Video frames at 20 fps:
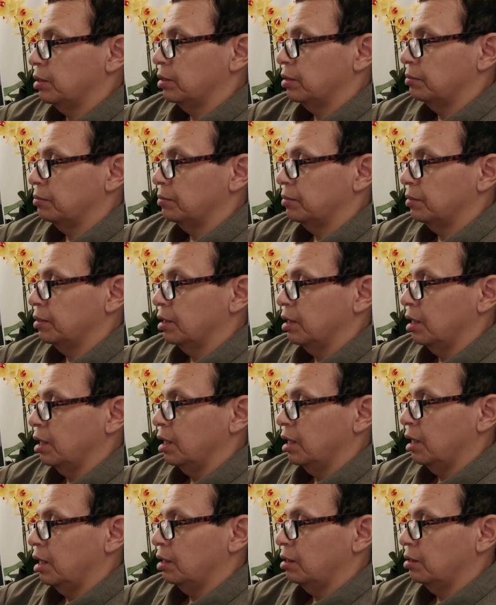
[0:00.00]
way.
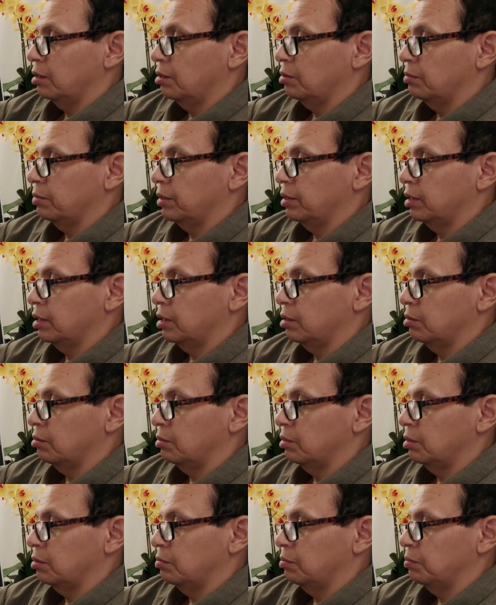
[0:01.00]
I don't know, but they
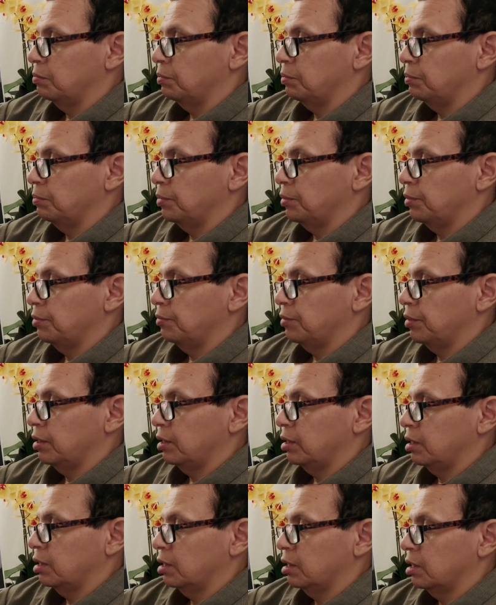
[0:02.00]
don't burn
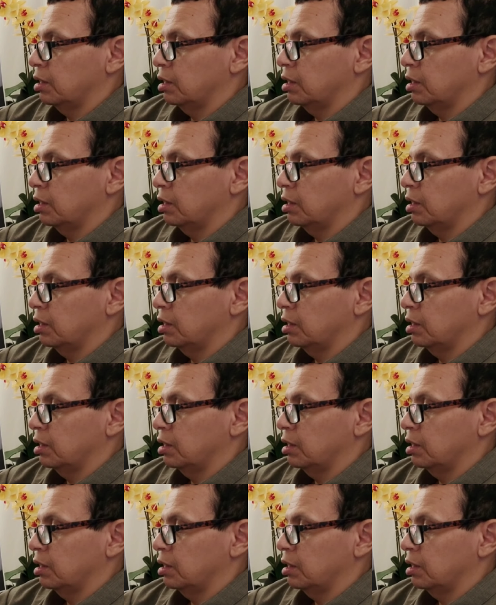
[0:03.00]
right.